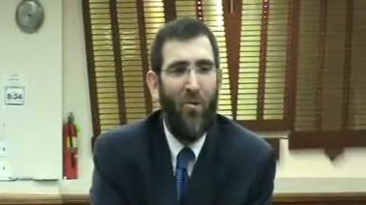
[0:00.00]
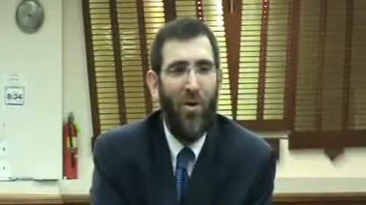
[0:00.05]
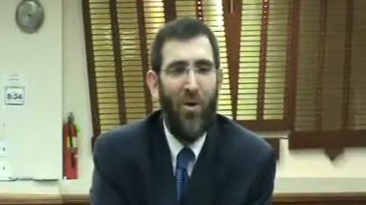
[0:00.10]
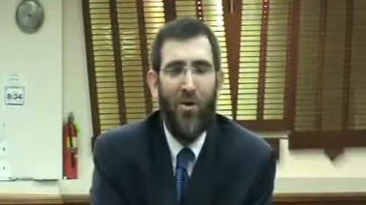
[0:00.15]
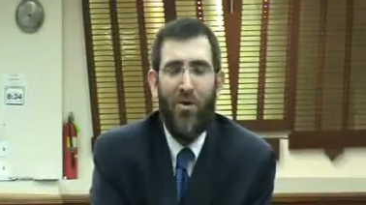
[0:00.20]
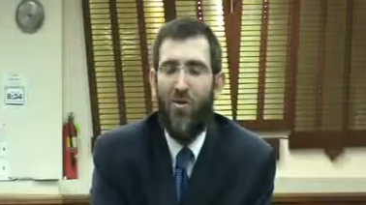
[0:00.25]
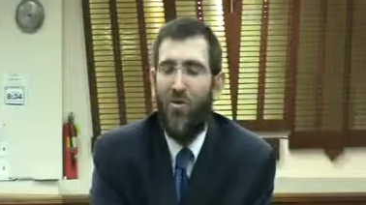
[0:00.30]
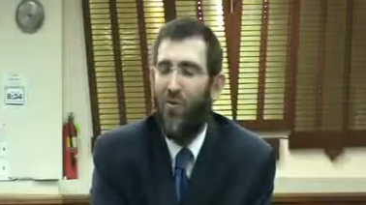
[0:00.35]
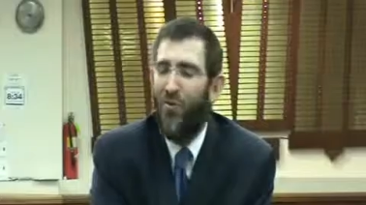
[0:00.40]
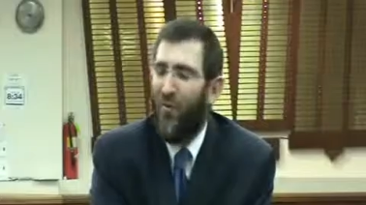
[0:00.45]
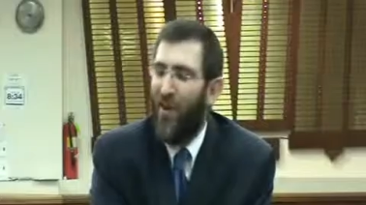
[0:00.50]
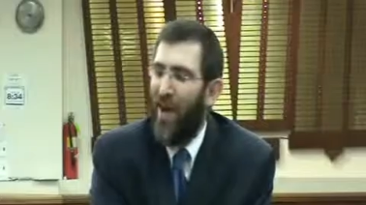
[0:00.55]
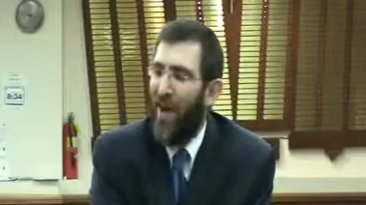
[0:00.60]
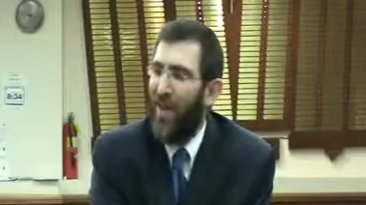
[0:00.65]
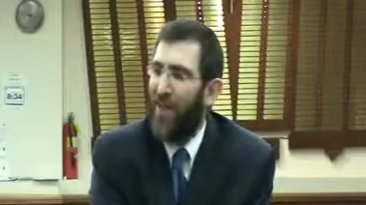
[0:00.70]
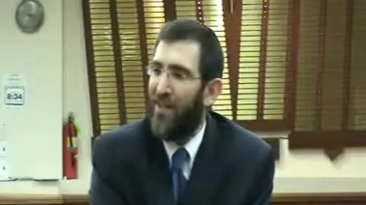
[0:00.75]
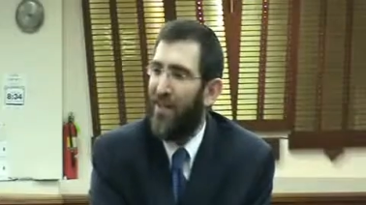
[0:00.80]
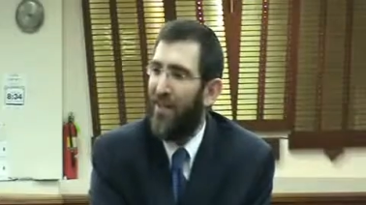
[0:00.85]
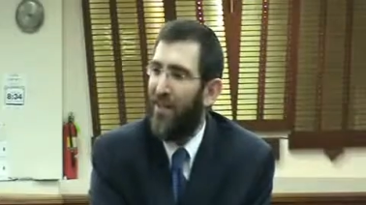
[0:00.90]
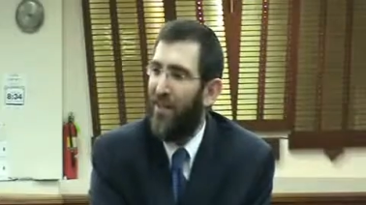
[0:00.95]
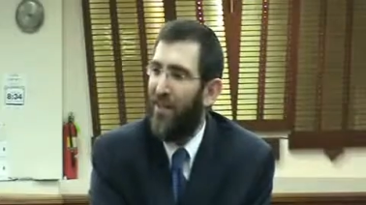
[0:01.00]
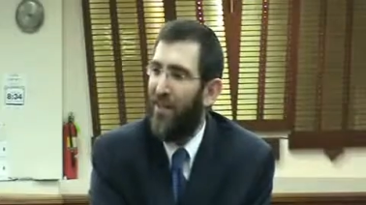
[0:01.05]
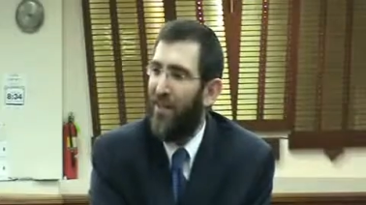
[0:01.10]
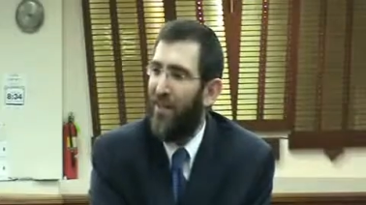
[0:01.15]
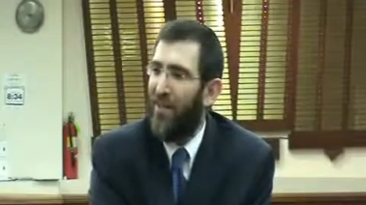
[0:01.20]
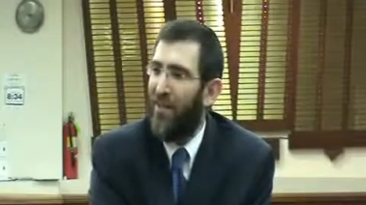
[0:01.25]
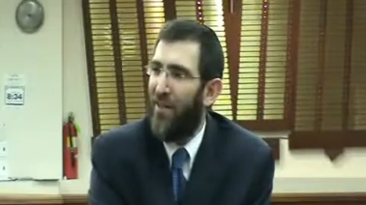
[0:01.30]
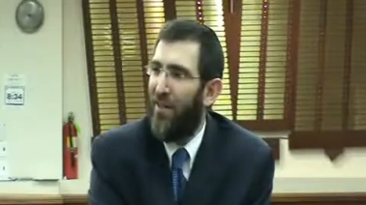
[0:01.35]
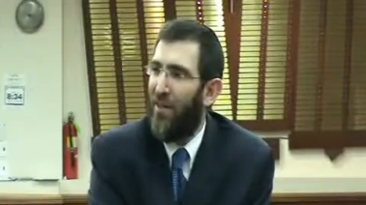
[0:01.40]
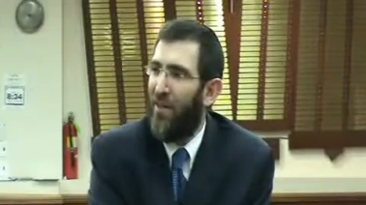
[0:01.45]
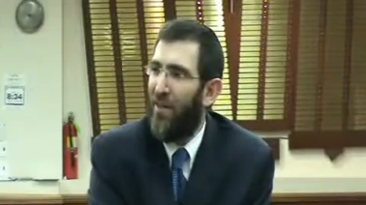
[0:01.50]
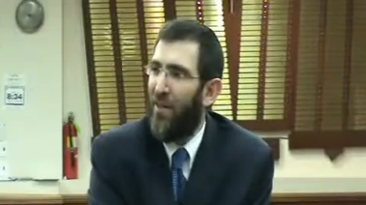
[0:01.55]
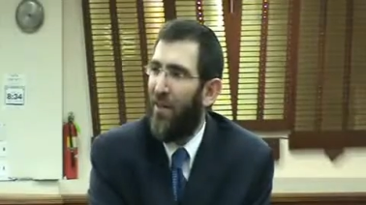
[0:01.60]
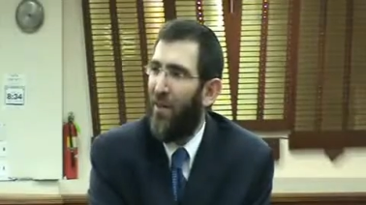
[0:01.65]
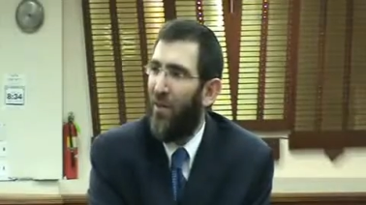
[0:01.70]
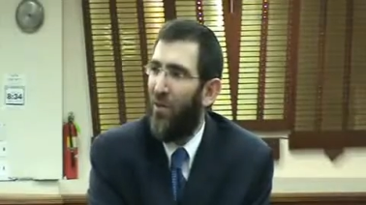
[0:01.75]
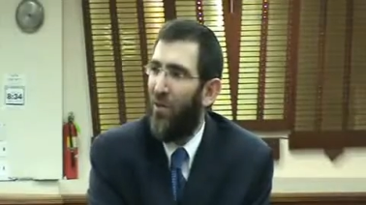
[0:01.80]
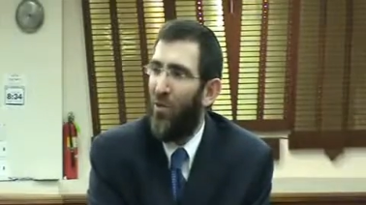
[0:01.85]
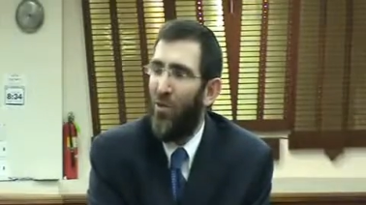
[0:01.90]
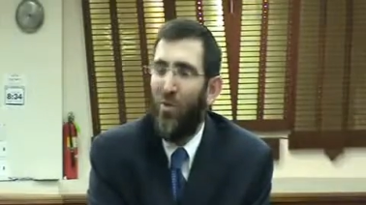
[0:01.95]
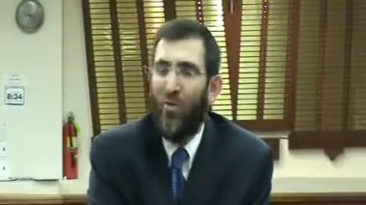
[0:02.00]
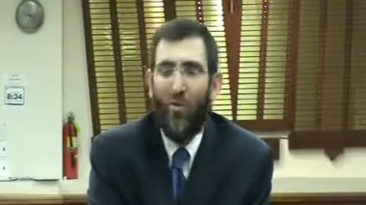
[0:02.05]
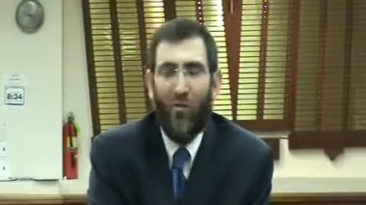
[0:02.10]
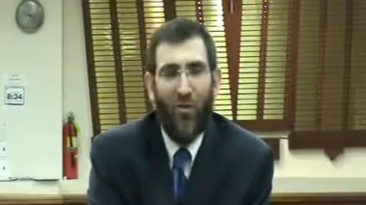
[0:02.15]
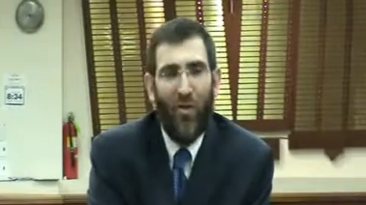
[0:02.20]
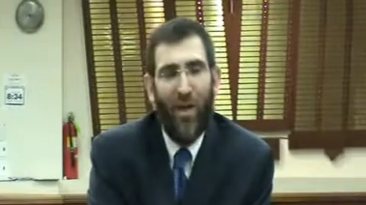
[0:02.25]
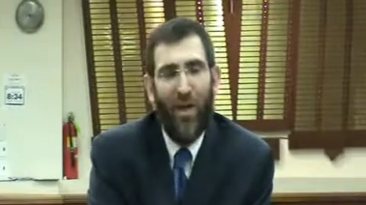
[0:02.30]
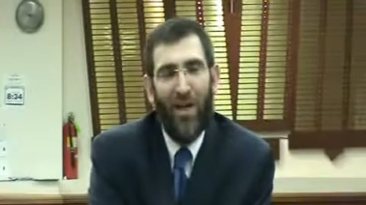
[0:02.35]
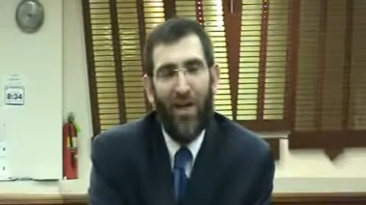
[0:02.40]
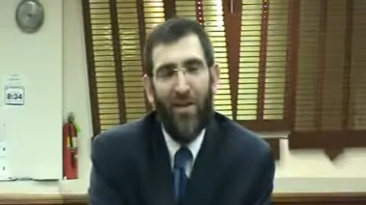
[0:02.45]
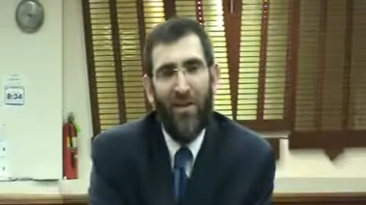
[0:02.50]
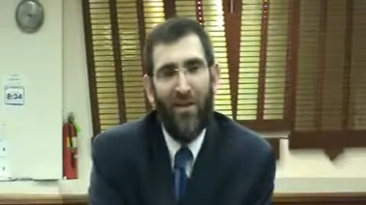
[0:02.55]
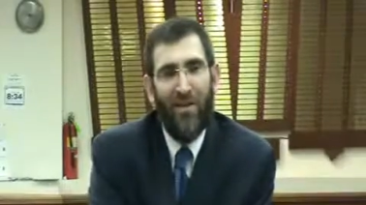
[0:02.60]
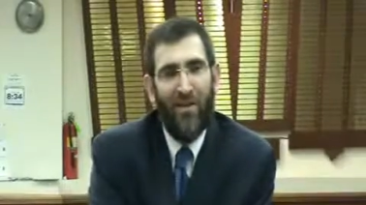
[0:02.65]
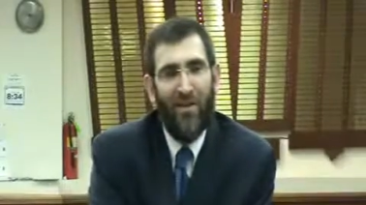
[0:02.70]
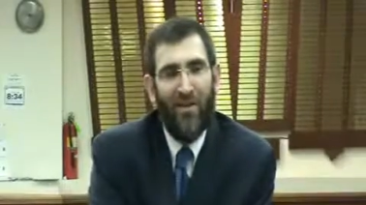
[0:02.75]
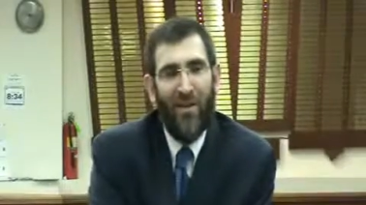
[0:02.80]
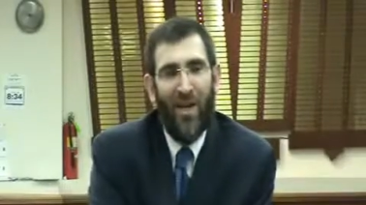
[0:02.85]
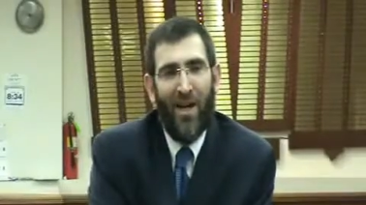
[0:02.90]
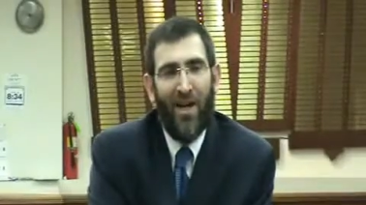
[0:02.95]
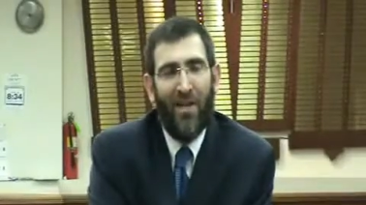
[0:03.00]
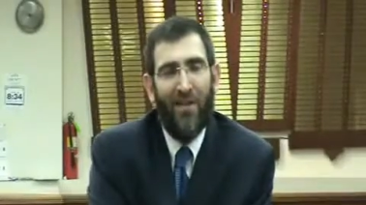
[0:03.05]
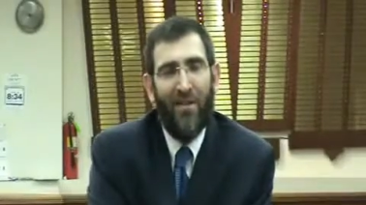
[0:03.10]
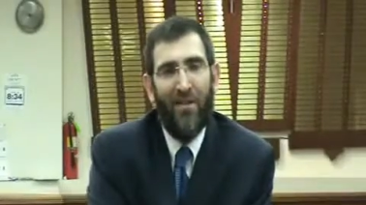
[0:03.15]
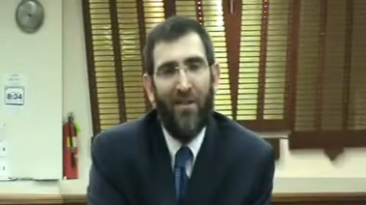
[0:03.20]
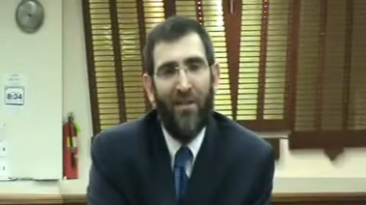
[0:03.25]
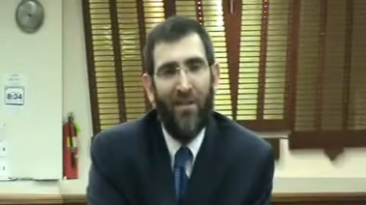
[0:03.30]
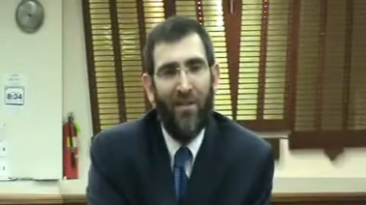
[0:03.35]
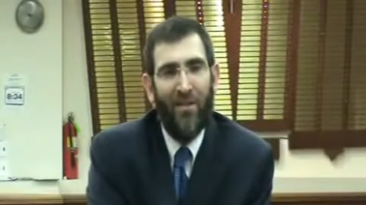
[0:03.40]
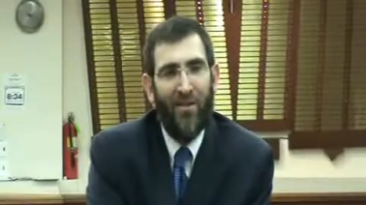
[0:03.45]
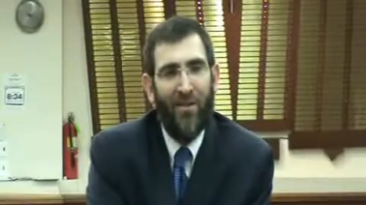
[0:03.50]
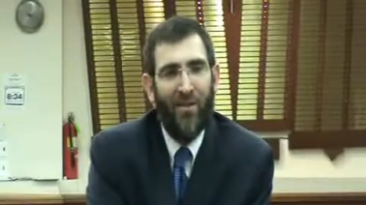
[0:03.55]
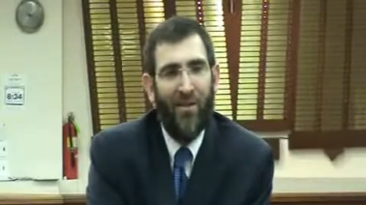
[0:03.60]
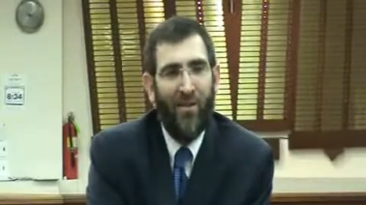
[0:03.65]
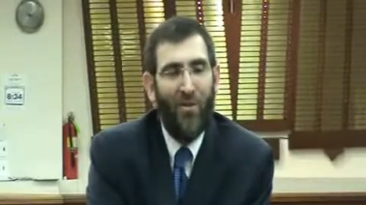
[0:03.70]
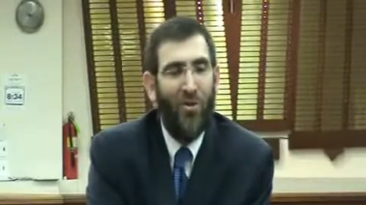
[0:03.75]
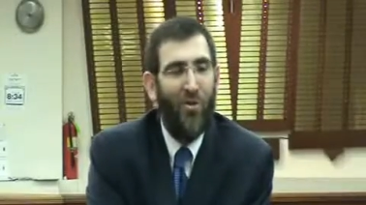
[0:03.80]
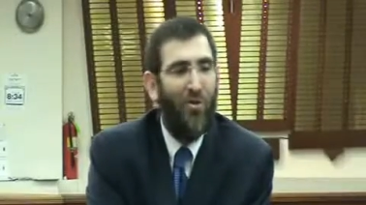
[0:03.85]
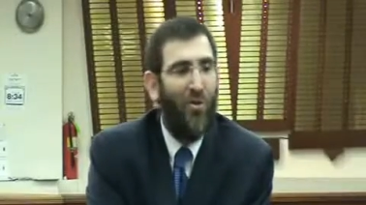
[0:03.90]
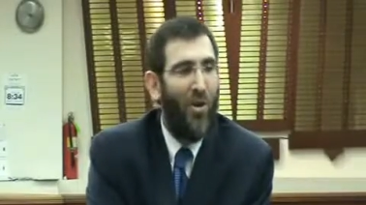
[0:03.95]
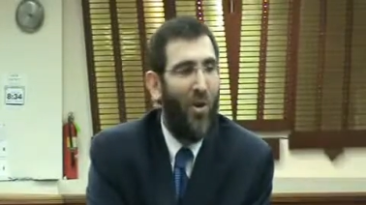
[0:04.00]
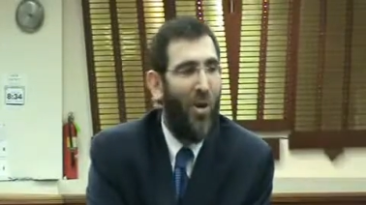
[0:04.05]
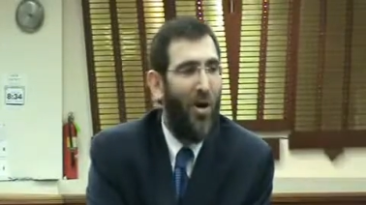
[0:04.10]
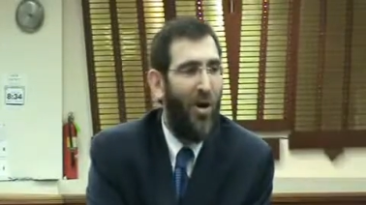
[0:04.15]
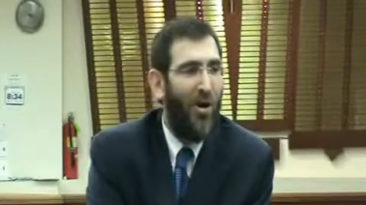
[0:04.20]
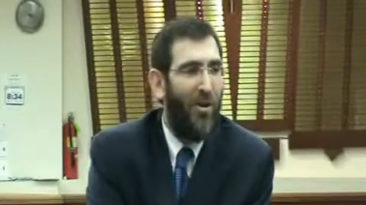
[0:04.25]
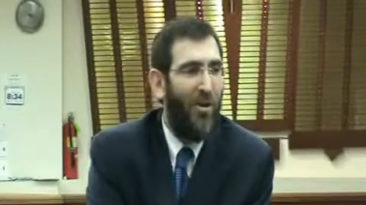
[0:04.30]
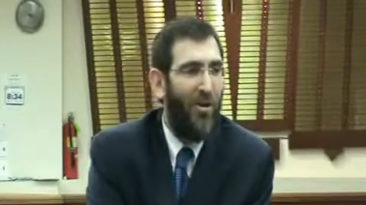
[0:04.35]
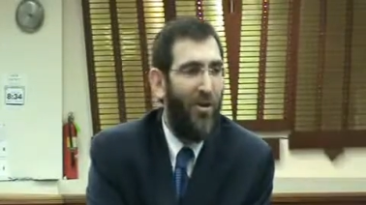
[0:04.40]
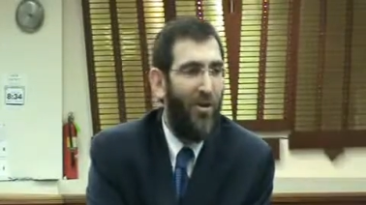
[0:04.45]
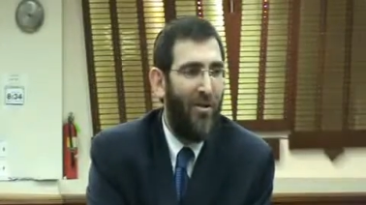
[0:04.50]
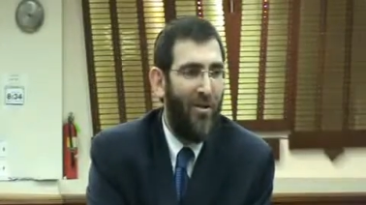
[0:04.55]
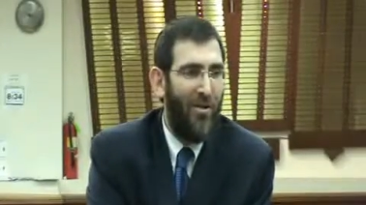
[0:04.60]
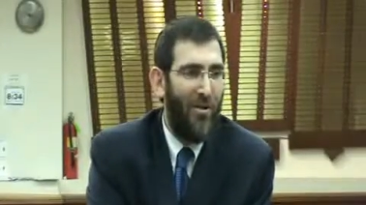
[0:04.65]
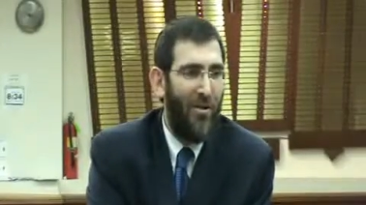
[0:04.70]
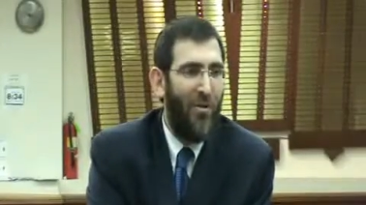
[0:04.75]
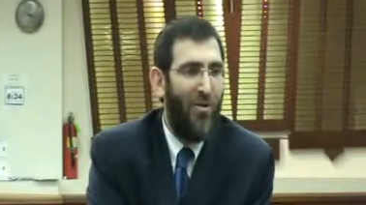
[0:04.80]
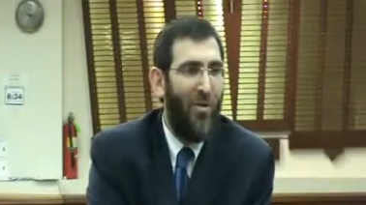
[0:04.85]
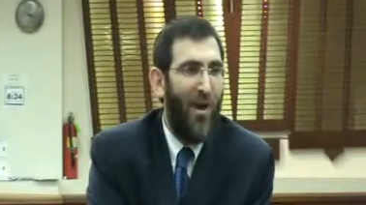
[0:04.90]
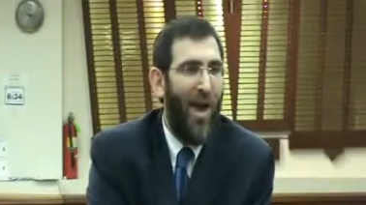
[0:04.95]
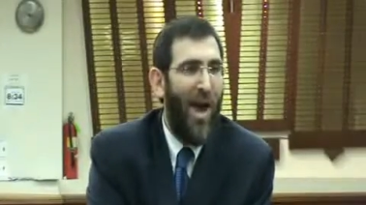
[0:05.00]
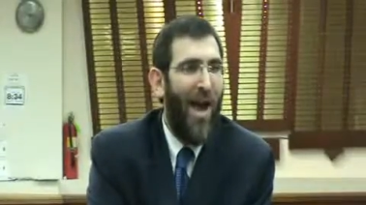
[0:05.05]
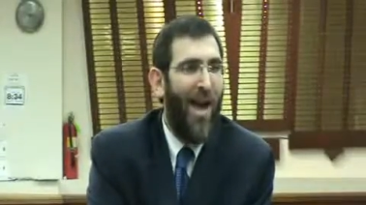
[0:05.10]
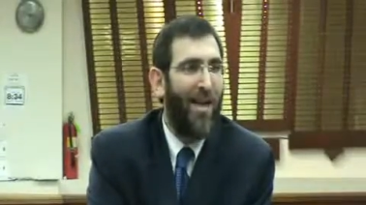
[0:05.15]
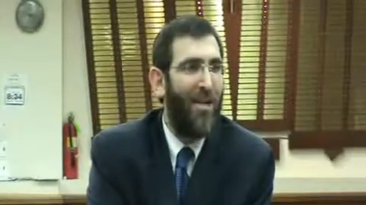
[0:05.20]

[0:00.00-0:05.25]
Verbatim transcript: when you fast, do you find that you are you